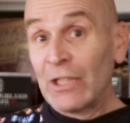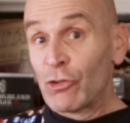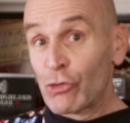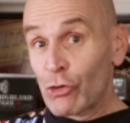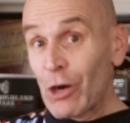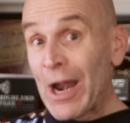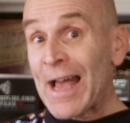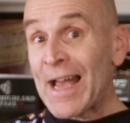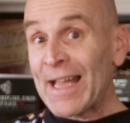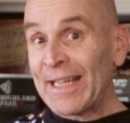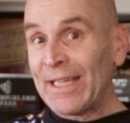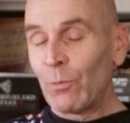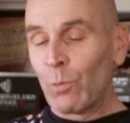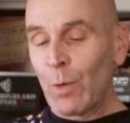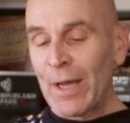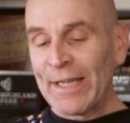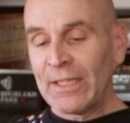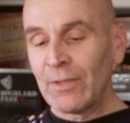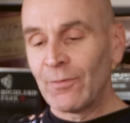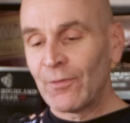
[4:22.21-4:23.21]
dry
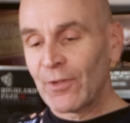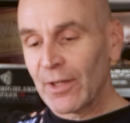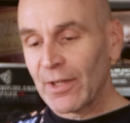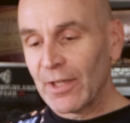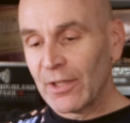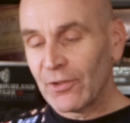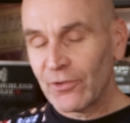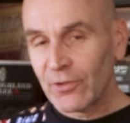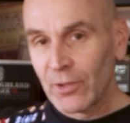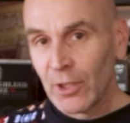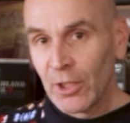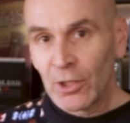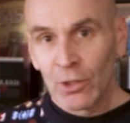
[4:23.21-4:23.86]
wine for this.